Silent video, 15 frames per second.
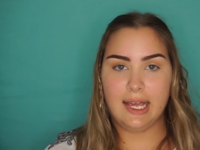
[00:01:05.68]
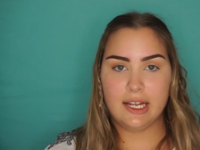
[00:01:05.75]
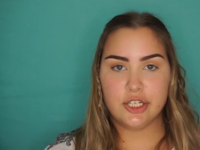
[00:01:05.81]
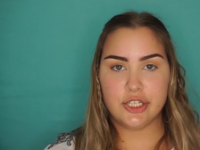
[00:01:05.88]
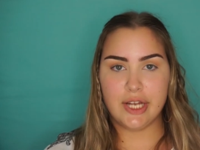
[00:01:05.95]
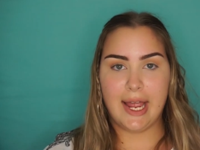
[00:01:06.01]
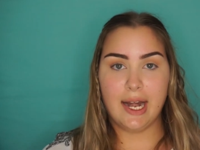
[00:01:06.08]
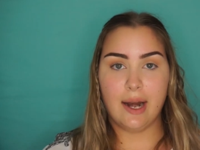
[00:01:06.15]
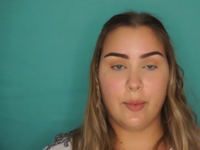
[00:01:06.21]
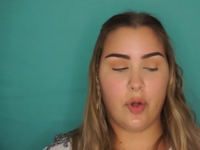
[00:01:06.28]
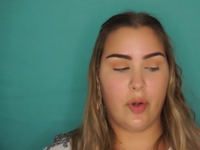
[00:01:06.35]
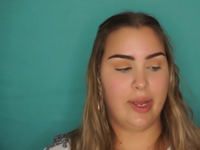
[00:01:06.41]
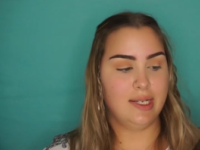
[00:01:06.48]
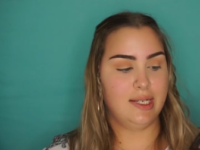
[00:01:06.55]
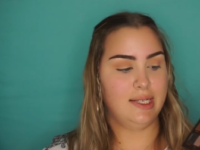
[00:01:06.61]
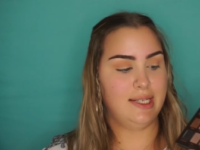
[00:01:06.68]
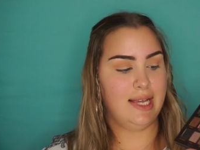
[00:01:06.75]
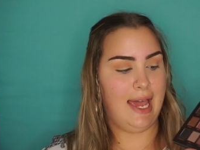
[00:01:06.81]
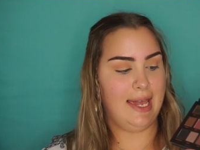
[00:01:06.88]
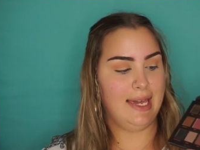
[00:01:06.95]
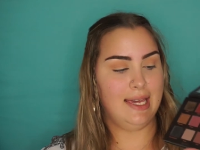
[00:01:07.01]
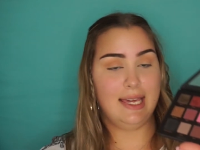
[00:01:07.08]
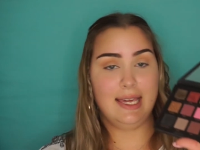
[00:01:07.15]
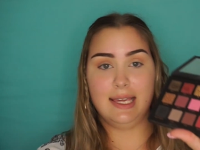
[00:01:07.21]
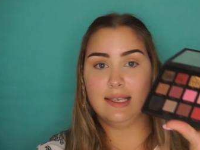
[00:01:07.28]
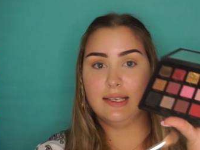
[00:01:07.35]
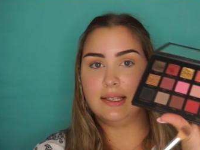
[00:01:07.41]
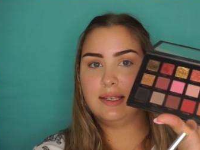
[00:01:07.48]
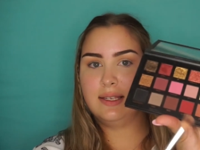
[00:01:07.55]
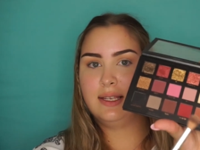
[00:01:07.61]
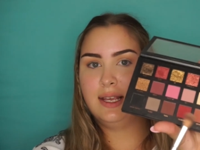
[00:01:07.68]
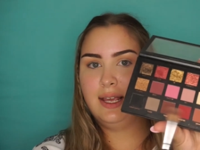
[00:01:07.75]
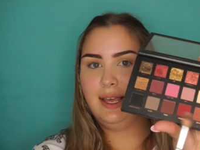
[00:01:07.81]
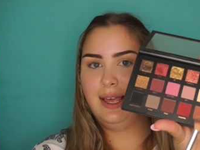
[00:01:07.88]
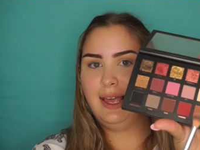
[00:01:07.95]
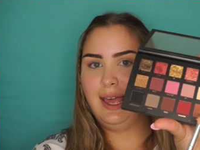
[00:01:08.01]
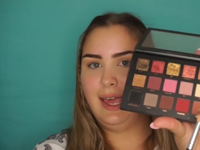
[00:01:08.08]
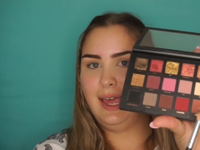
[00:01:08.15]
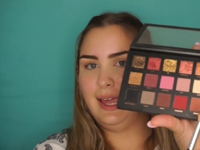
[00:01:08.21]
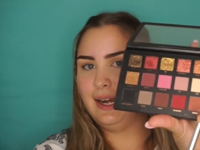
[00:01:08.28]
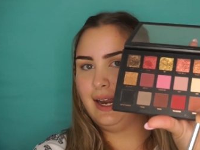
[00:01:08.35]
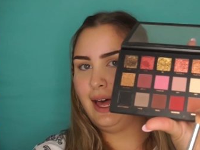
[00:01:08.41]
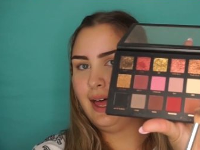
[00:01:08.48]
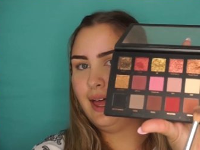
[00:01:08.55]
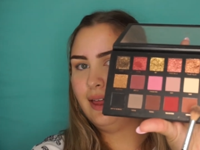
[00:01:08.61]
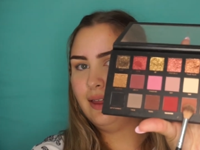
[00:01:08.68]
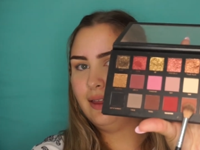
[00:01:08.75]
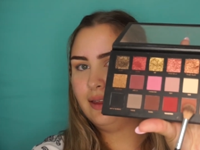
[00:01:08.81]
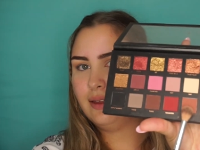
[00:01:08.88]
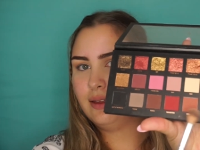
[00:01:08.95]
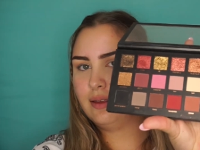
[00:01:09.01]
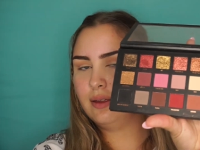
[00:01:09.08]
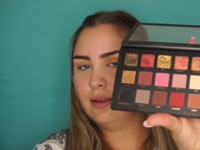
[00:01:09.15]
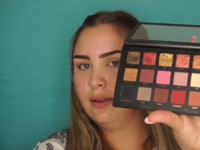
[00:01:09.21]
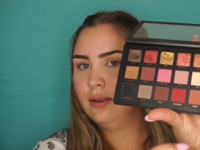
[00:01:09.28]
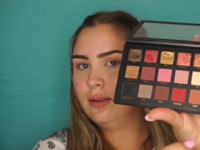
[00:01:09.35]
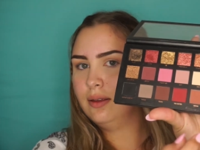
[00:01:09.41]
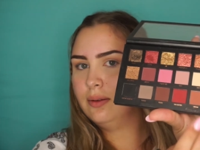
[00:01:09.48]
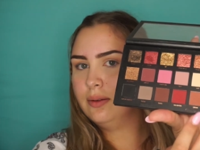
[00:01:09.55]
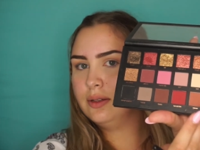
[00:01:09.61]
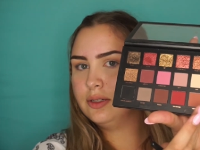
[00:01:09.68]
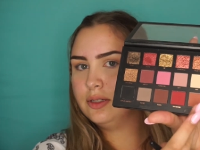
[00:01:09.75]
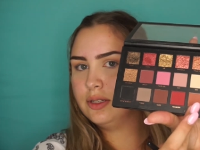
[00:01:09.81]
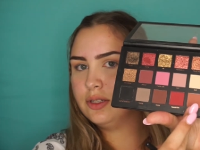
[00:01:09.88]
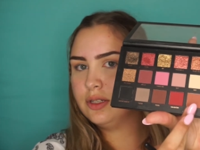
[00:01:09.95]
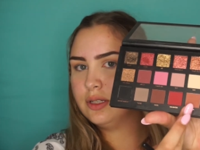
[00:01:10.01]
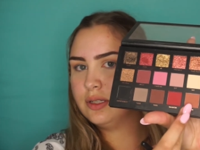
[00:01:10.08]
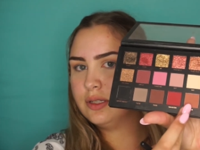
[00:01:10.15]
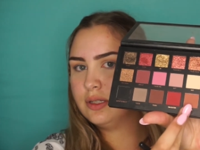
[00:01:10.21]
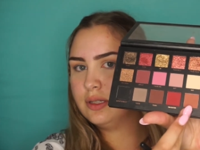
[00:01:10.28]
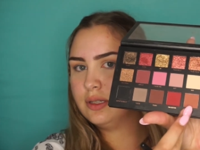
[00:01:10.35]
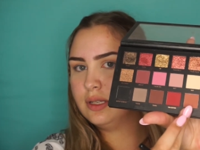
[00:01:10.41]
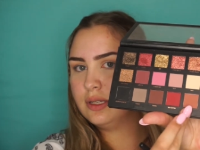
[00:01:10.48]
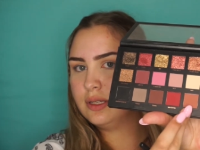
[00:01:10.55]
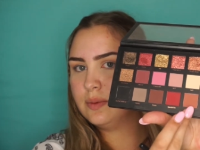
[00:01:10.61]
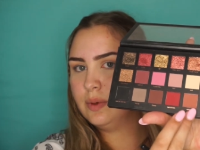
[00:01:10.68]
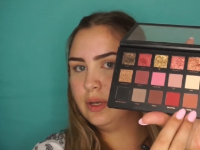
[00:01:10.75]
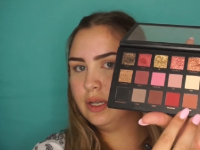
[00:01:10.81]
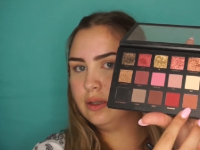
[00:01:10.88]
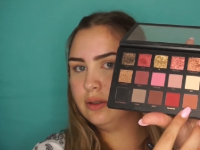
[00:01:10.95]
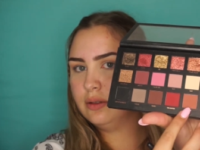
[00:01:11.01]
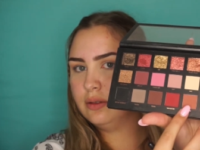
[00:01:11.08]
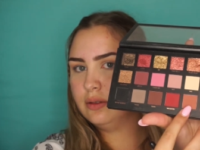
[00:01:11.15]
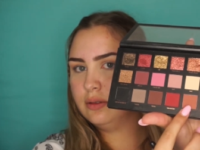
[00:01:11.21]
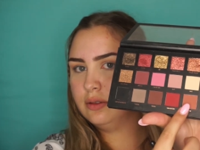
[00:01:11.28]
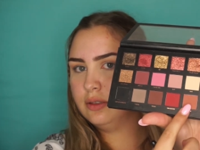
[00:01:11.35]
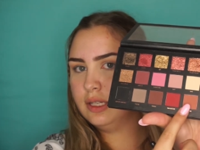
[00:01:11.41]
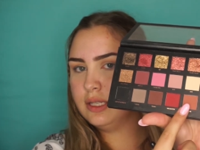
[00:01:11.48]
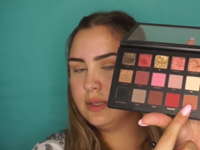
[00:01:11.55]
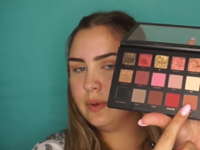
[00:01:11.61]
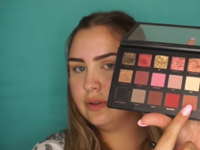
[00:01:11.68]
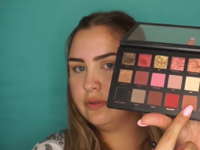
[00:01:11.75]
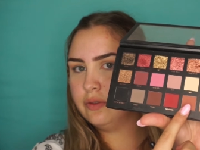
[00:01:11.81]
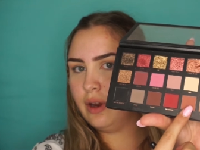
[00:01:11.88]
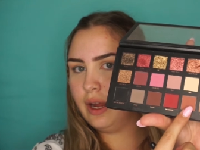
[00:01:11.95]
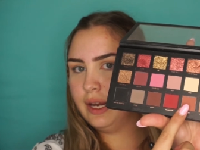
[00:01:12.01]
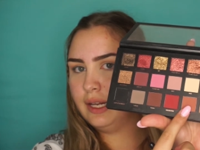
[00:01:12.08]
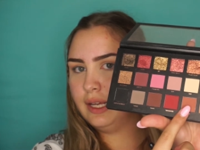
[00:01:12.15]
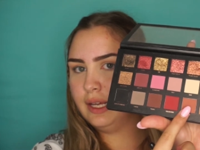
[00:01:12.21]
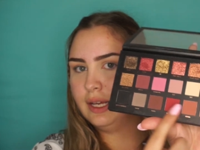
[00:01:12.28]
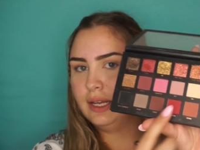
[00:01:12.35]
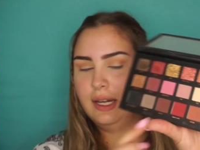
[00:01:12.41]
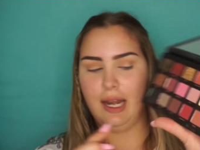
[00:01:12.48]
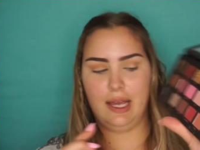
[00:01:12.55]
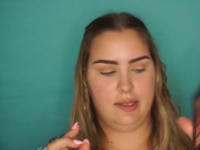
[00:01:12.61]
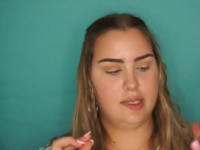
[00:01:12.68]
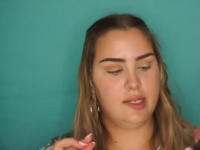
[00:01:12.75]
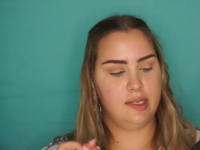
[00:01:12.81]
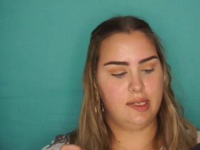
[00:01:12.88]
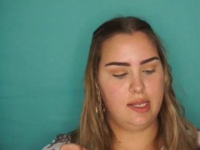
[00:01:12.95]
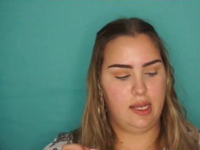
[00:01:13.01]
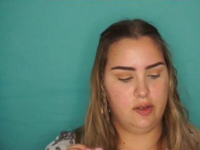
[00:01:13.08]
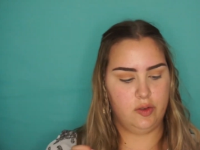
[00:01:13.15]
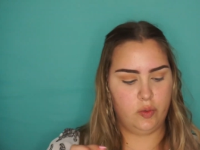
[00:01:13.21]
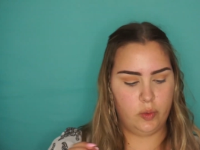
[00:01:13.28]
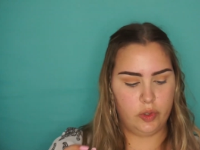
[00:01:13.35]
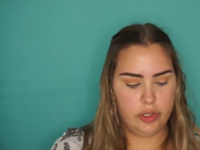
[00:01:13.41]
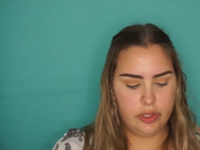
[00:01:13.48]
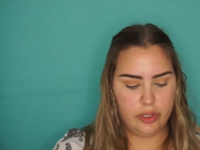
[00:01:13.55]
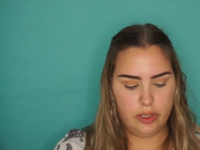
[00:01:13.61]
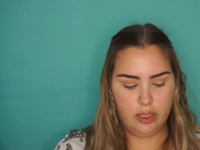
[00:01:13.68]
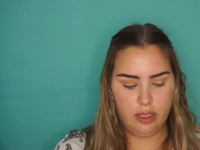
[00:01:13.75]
next shade I'm going to take is Henna, which is just this one right here next to Sandalwood.